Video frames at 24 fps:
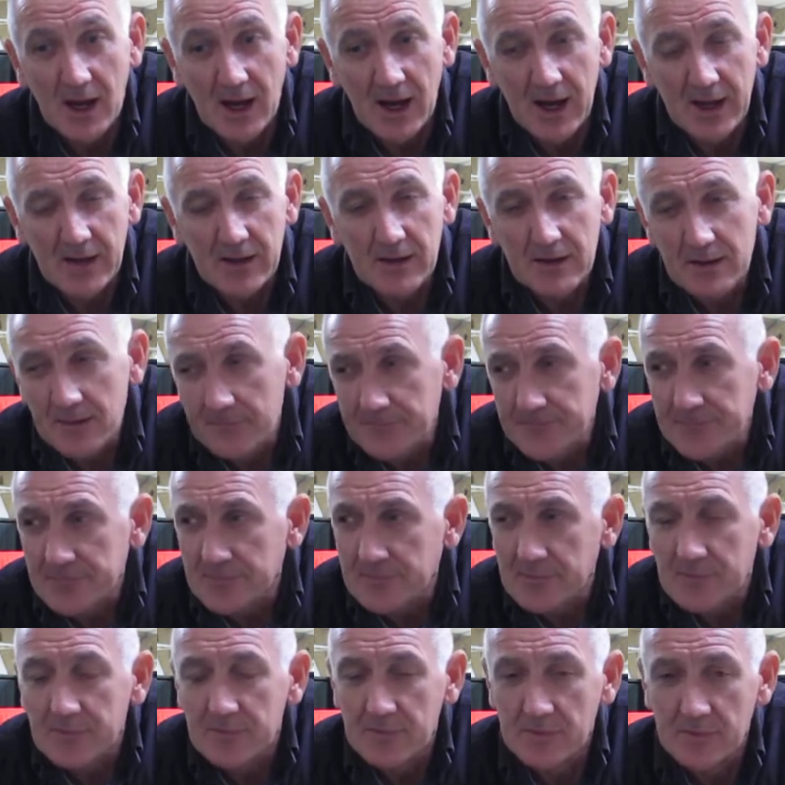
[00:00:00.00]
And
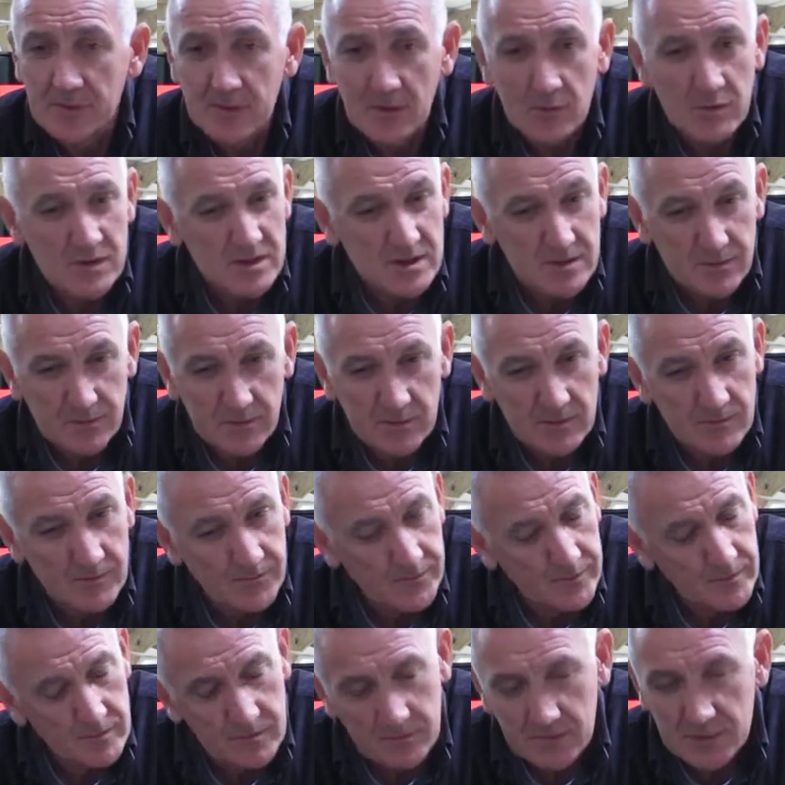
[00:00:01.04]
there was
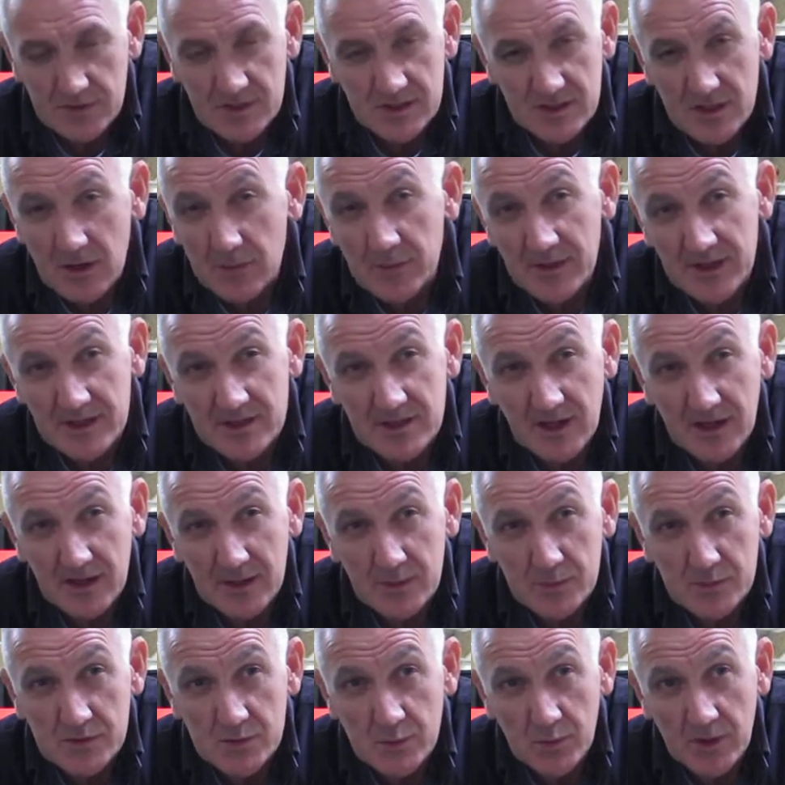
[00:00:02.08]
so many
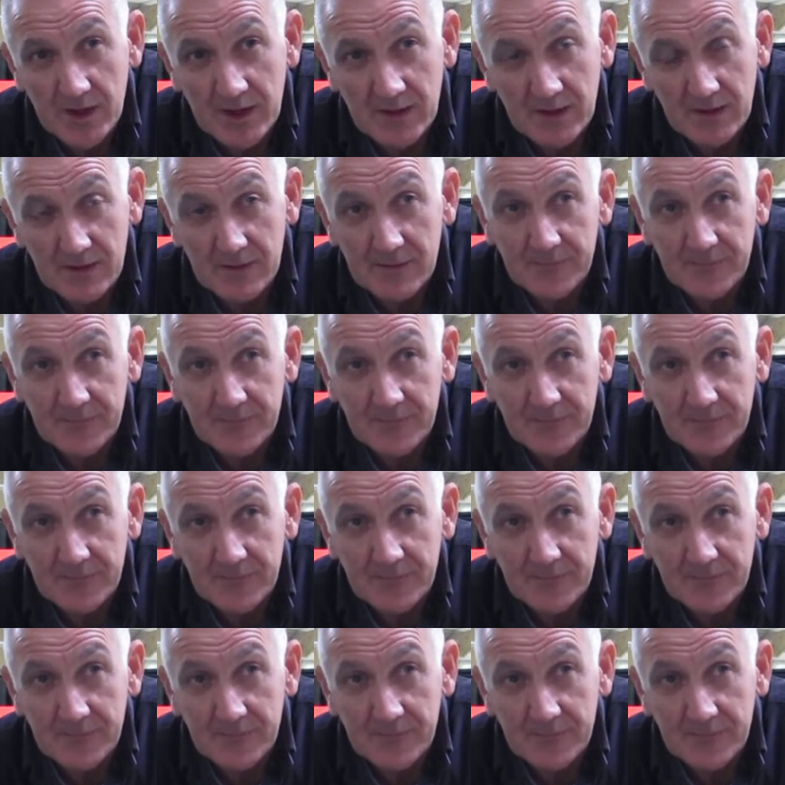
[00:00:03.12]
times when,